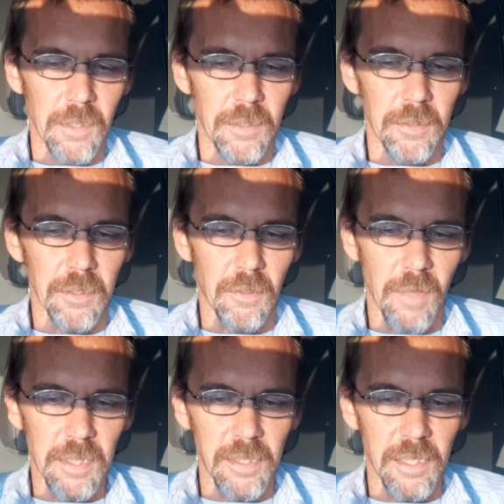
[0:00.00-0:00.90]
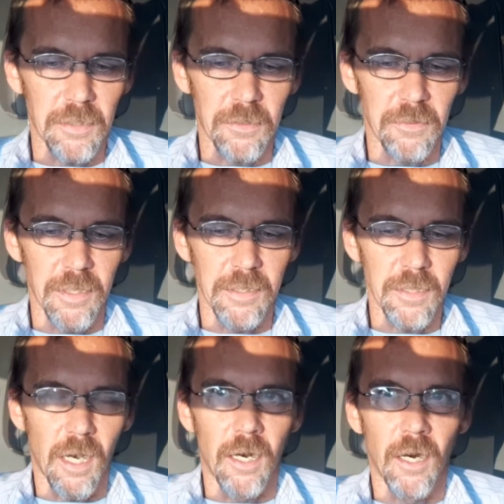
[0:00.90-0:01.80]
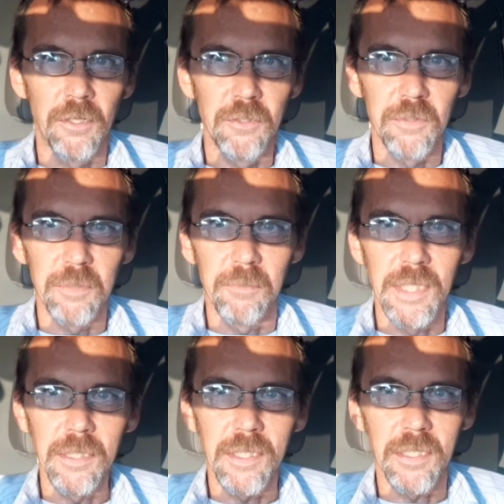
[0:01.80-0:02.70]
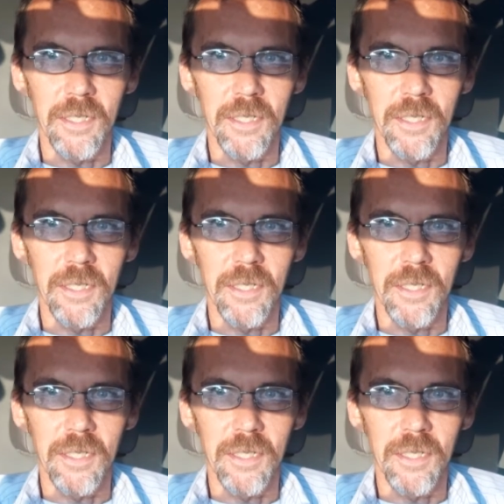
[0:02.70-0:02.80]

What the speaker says: The correct answer is $100 million.